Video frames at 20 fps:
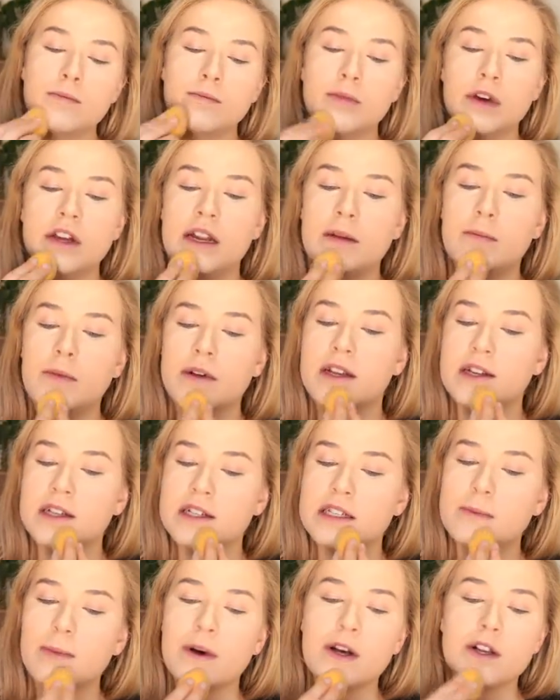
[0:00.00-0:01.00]
beauty blender
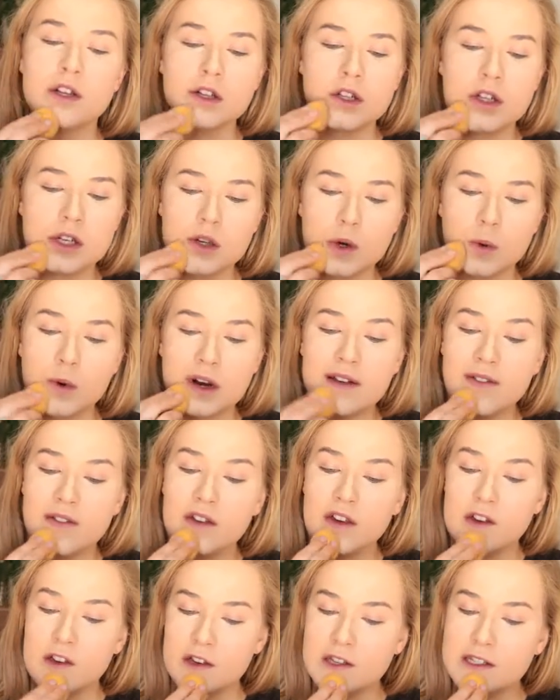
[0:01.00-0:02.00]
sponge or whatever
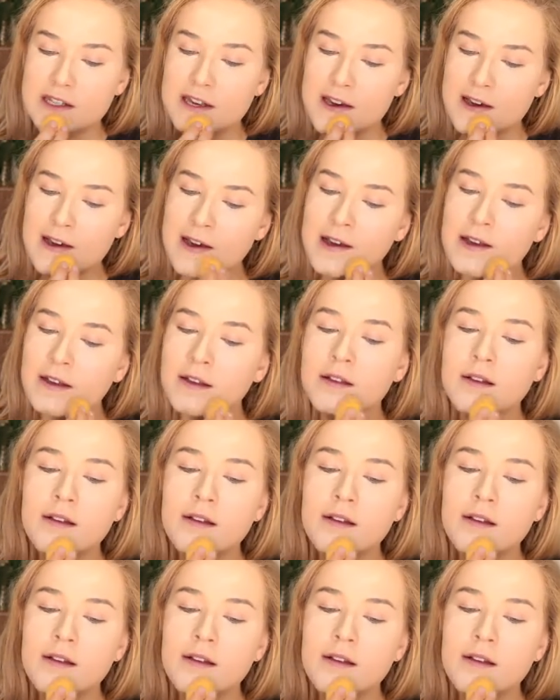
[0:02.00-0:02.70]
you're using.